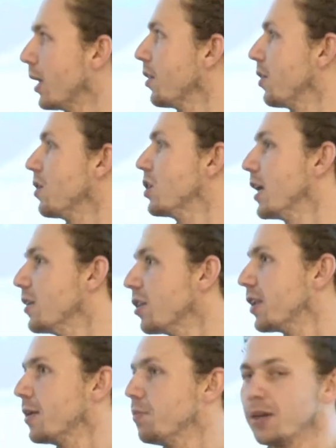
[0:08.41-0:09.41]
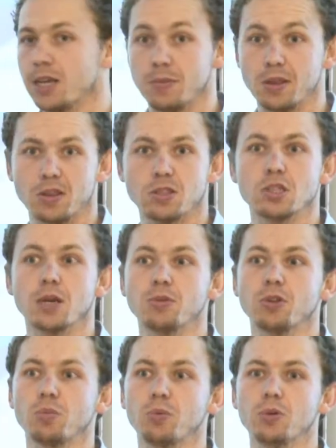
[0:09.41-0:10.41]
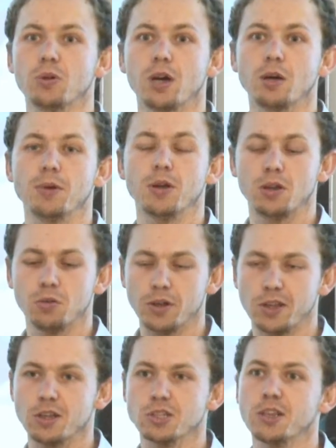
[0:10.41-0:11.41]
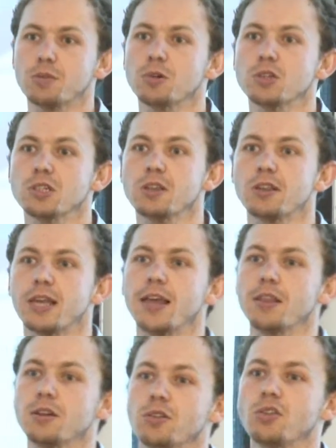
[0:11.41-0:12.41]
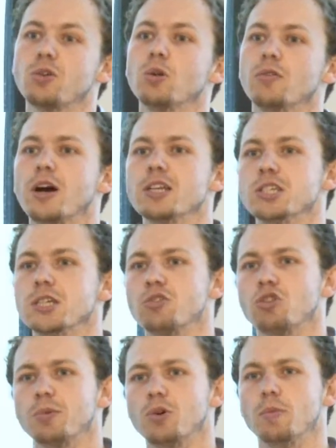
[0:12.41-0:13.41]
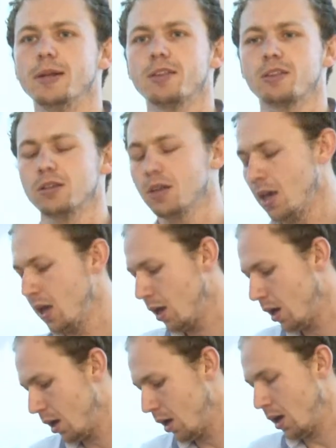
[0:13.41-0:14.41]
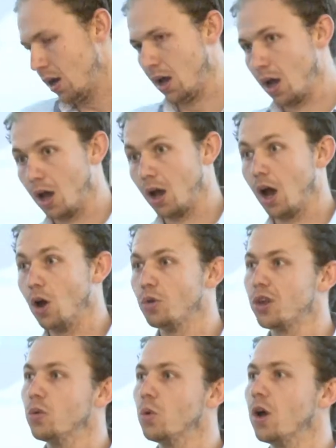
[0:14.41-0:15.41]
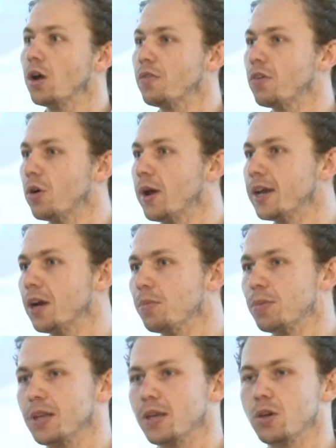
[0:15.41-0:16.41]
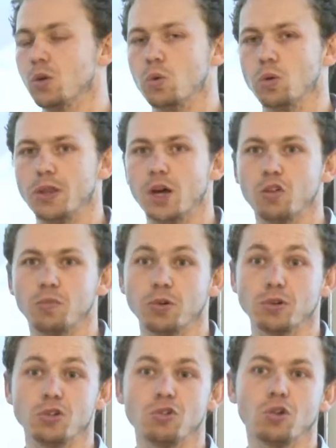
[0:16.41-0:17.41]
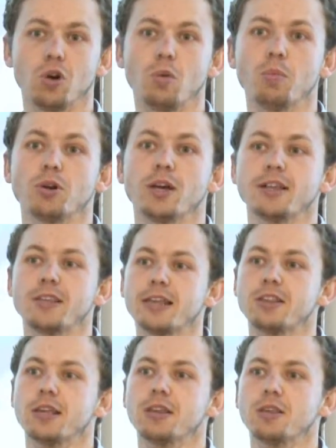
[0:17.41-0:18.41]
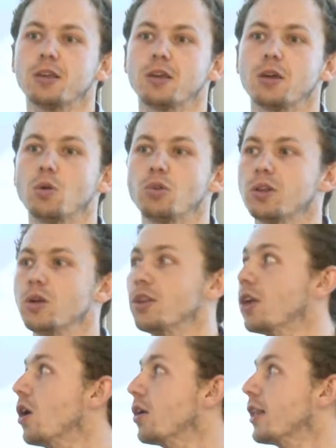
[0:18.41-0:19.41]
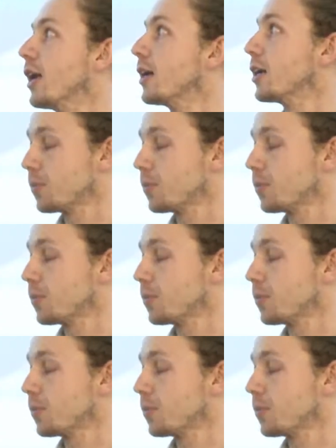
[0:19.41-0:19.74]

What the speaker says: as the chair just said, my name is James Osborne. I'm a research entomologist at the London School of Hygiene and Tropical Medicine. I also work for a company called the Arthropod Control Product Test Centre, also known as ARTEC.